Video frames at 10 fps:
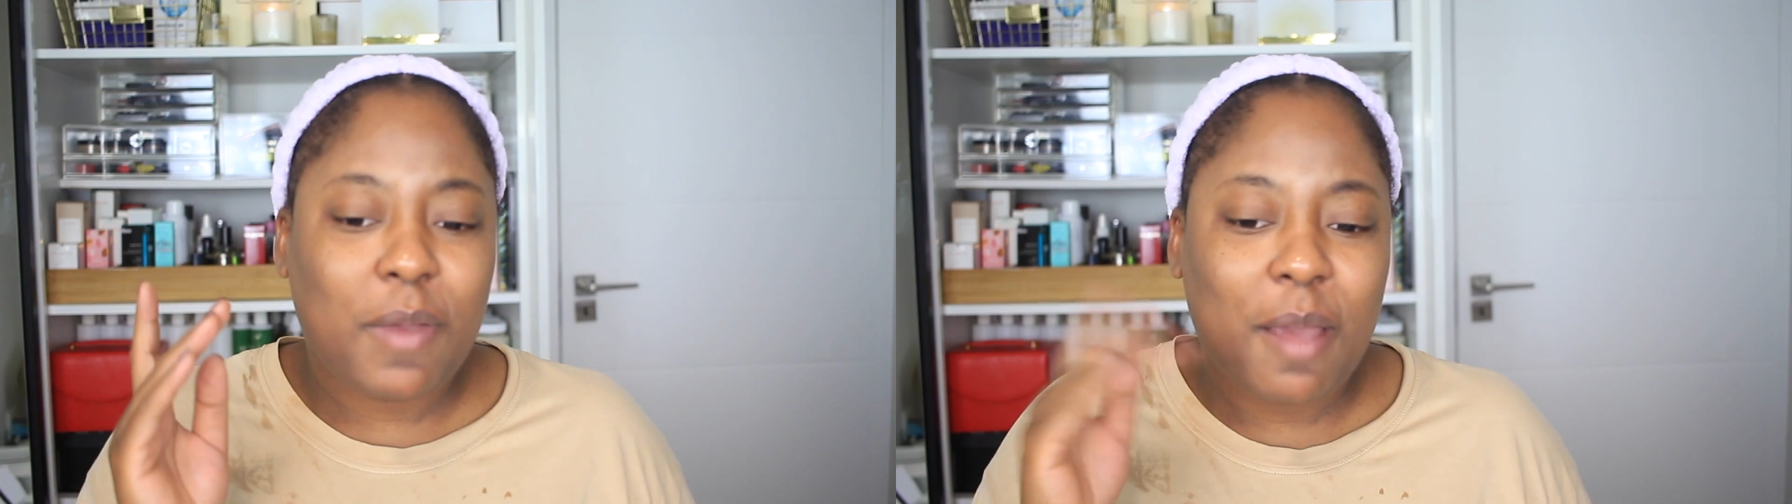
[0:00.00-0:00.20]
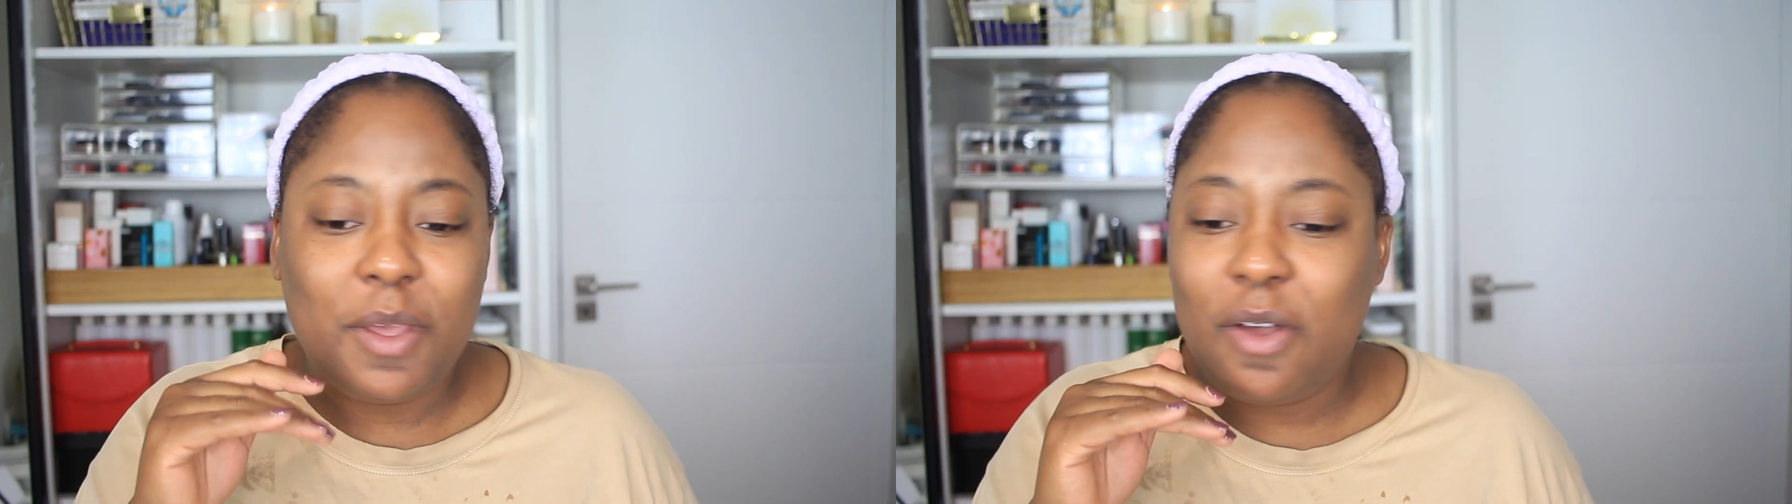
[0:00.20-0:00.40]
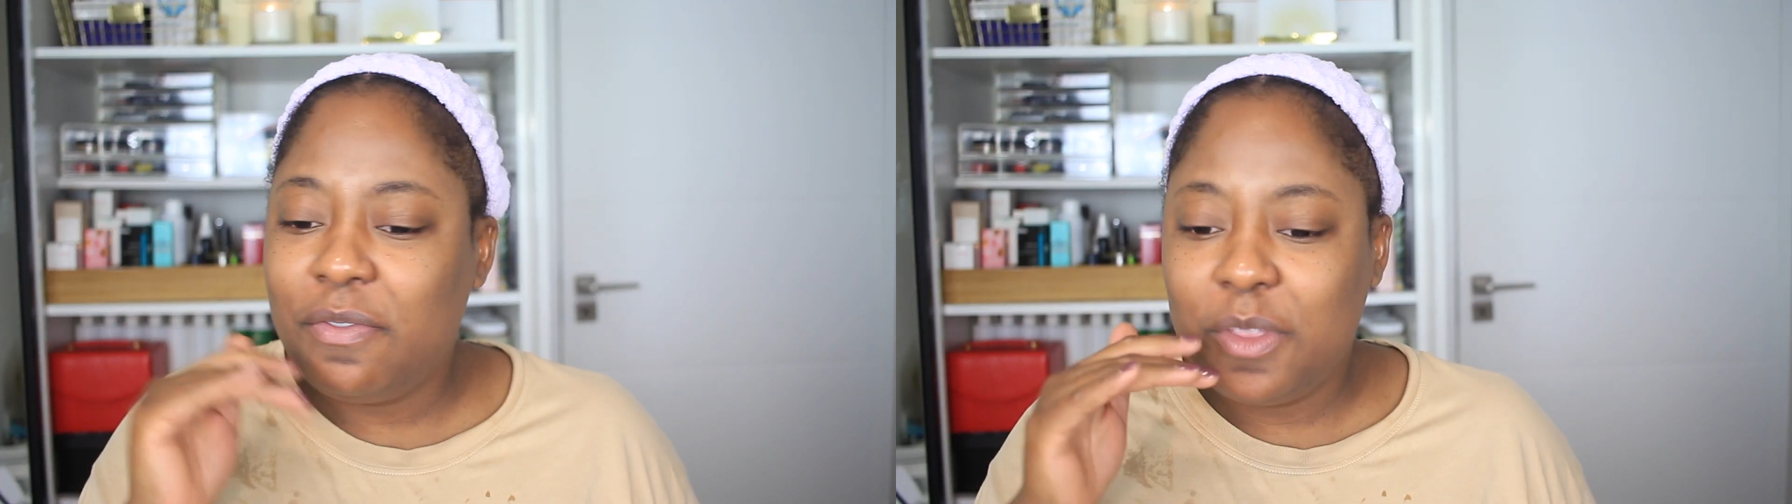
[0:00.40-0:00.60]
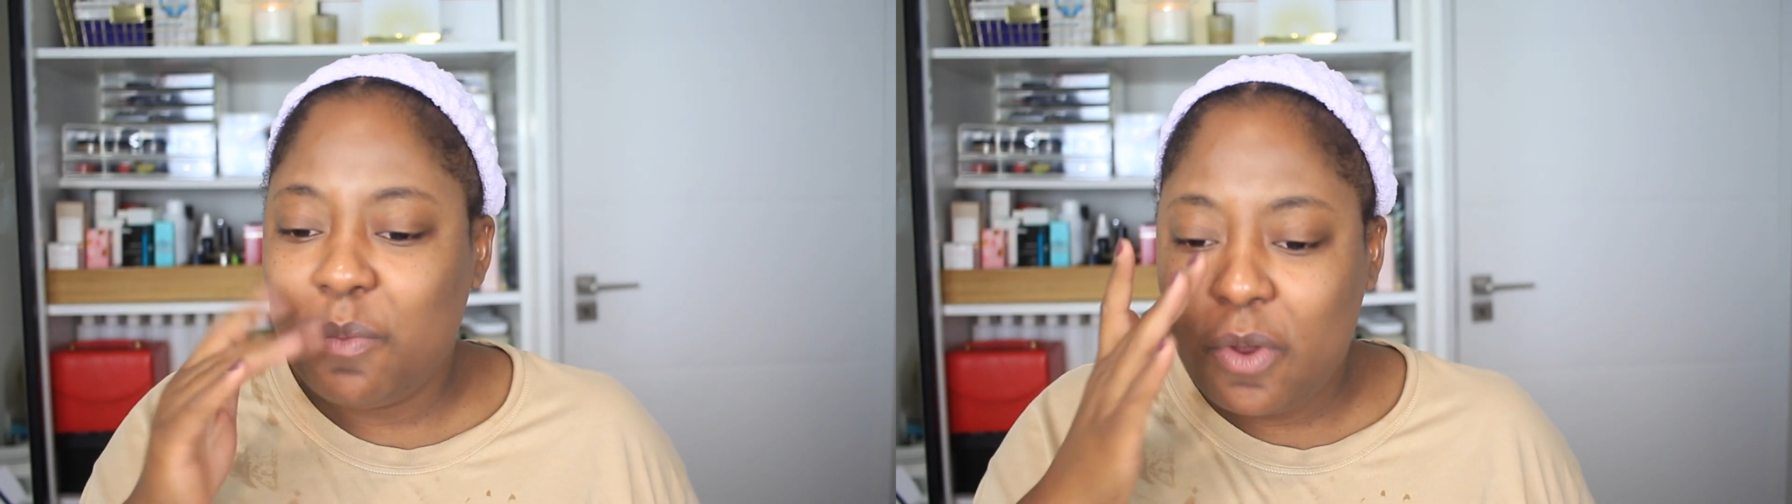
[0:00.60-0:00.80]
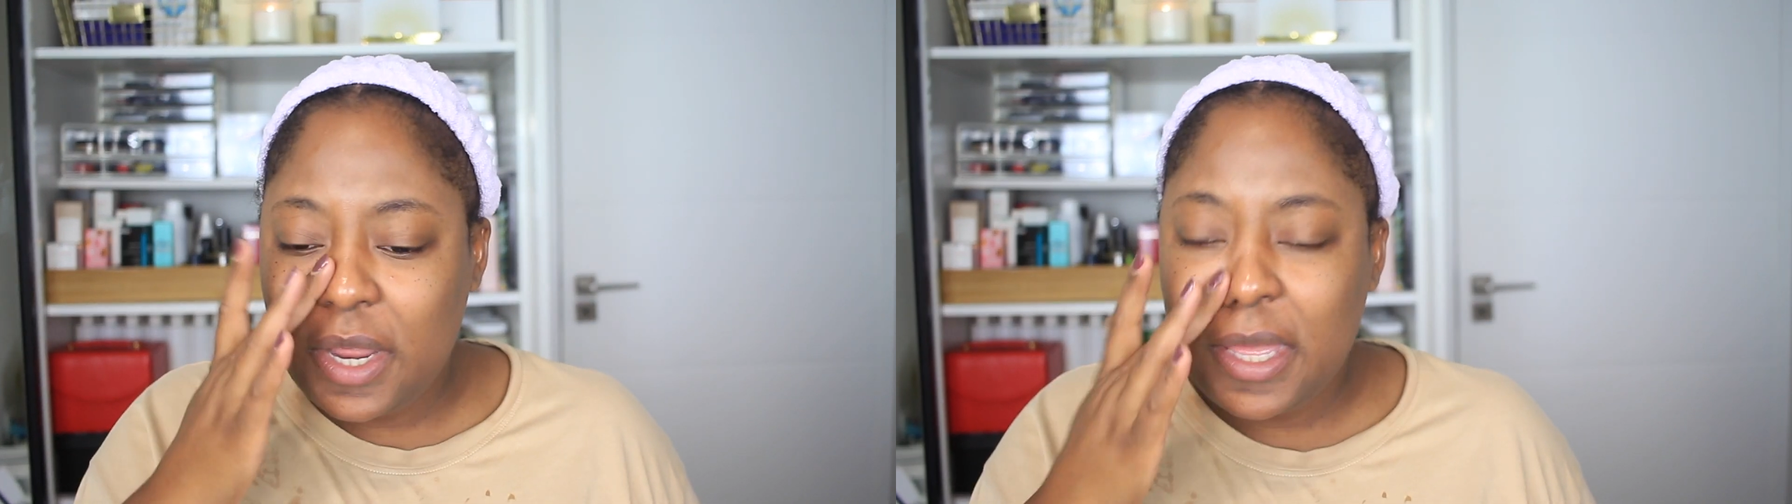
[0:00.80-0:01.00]
coming off in the
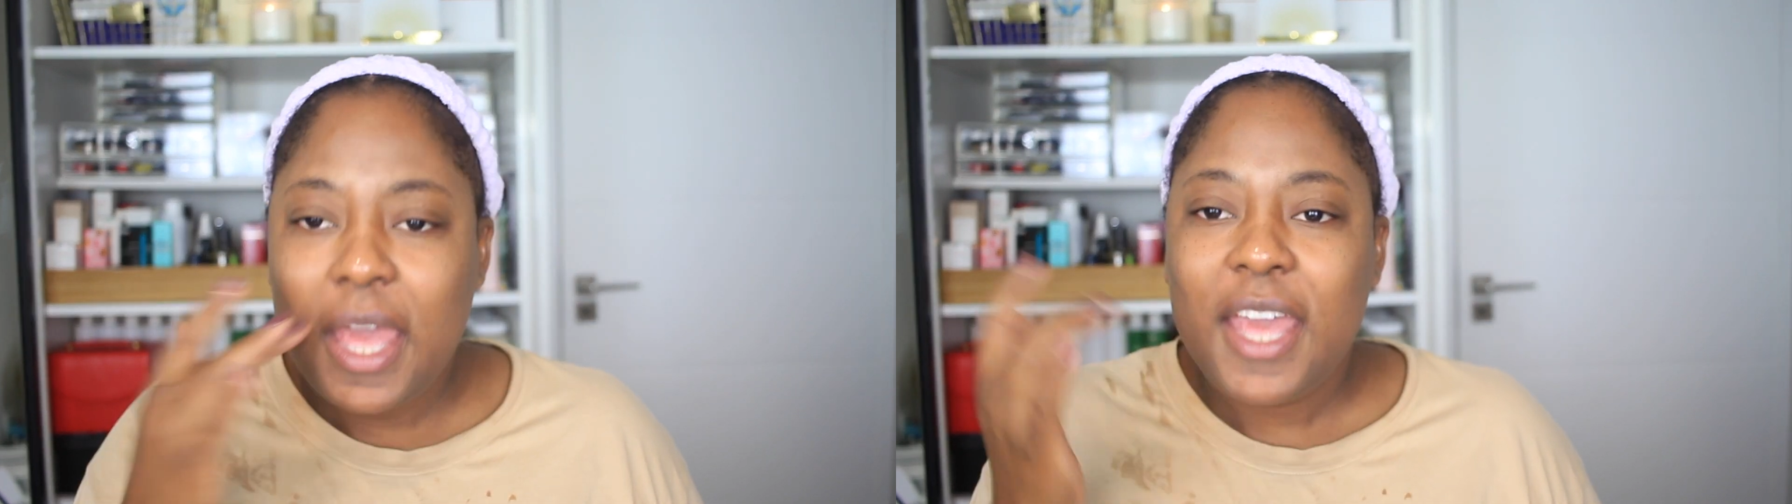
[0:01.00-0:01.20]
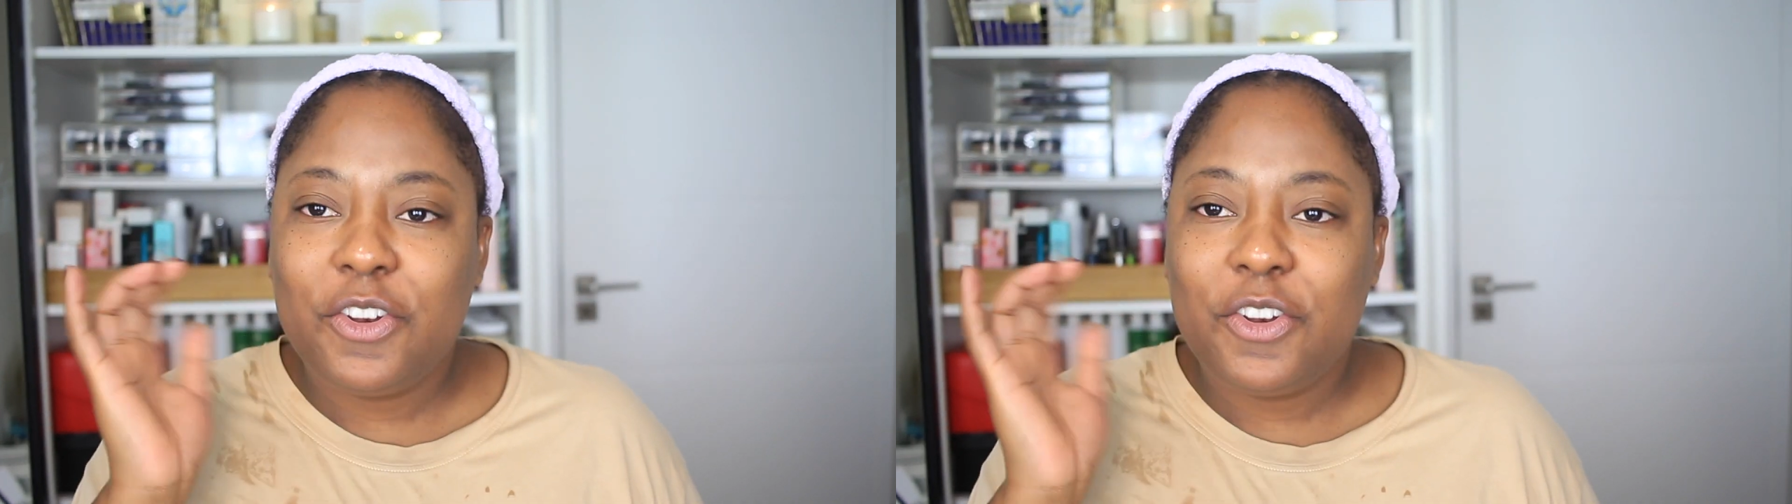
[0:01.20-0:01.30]
morning.